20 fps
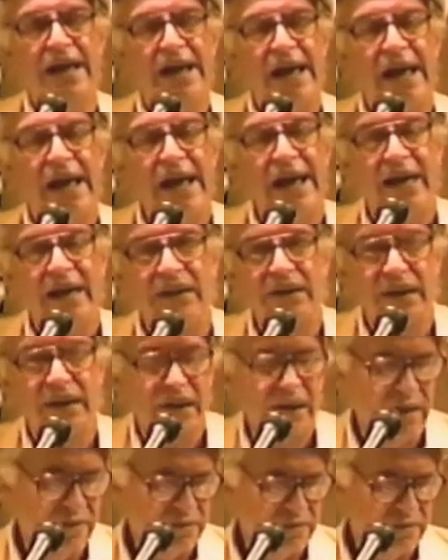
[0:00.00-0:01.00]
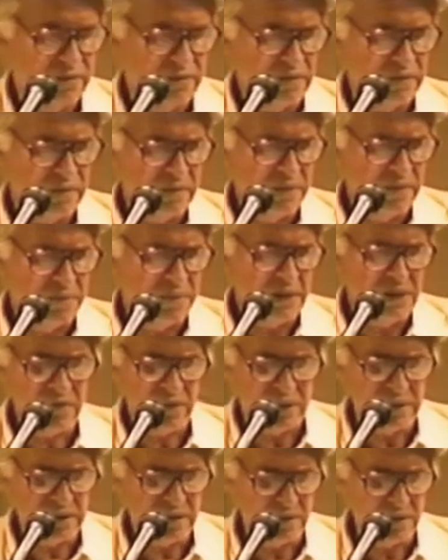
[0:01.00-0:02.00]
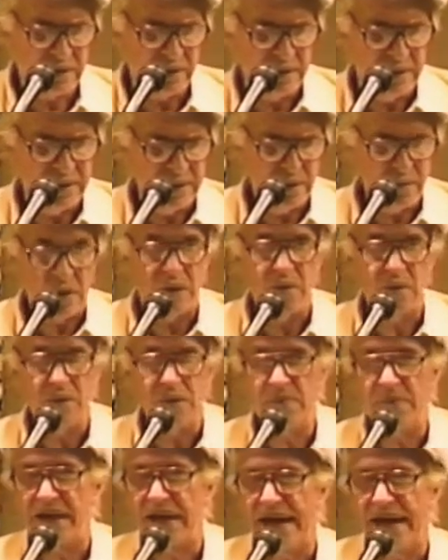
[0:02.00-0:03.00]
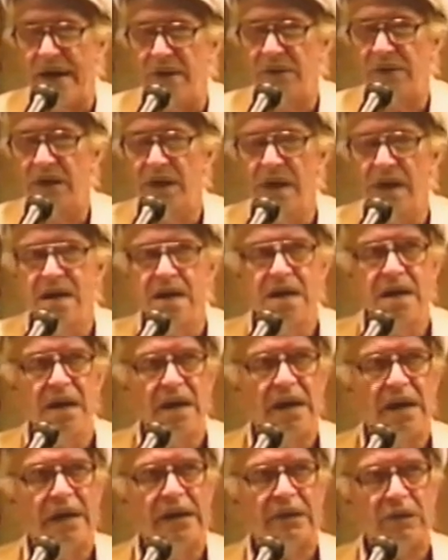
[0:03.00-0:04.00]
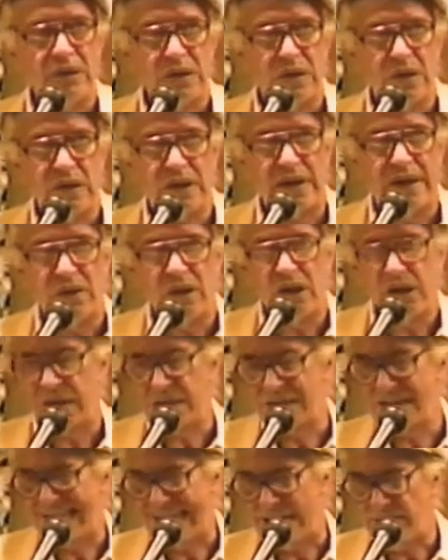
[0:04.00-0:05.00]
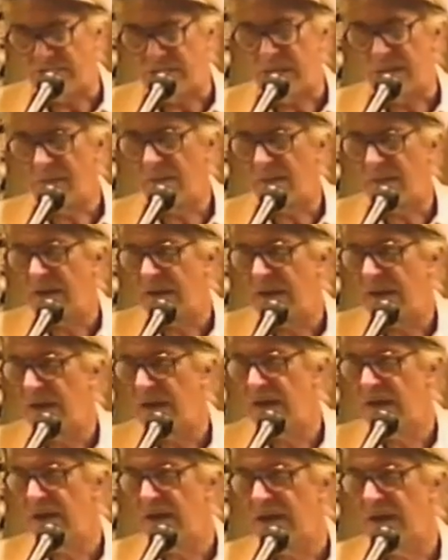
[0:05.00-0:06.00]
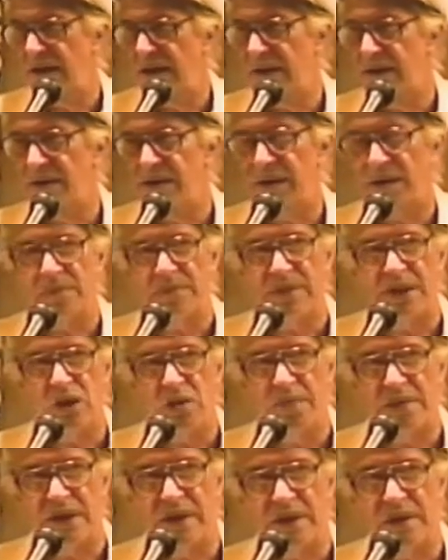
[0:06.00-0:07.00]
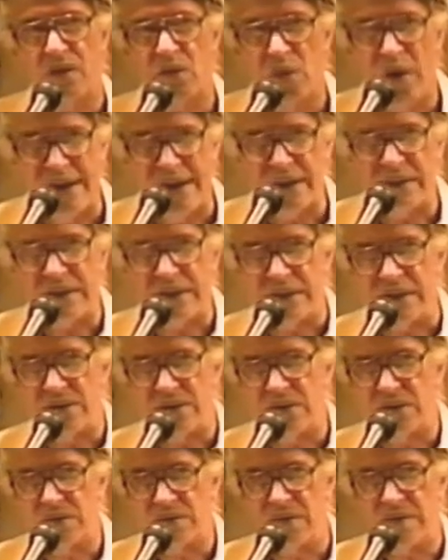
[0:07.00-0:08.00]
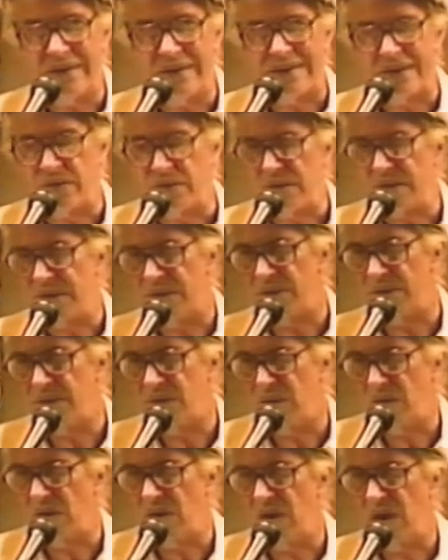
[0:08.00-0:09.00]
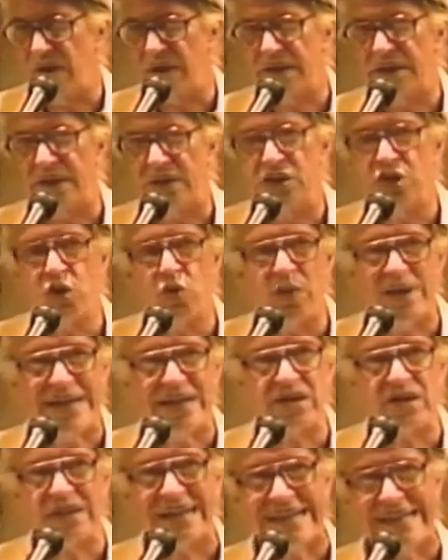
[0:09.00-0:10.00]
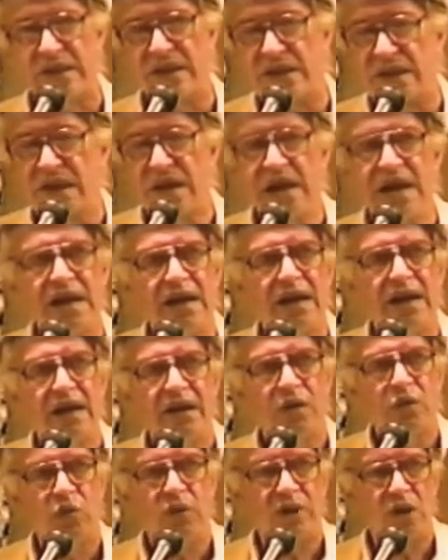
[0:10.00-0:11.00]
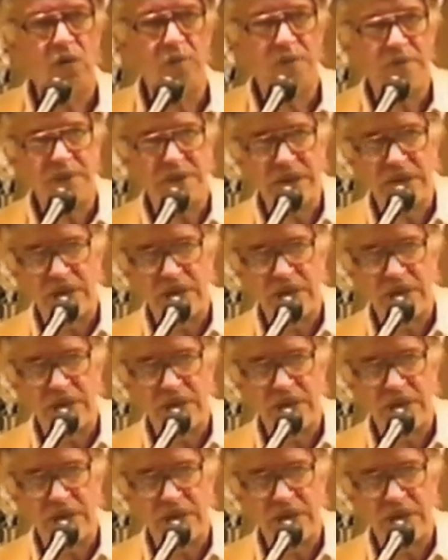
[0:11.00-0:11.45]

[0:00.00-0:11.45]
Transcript: And the picture I did with De Niro will be out in New York on August 7th. It'll be opening quietly in the 2 theaters in New York, and then 2 weeks later, we'll open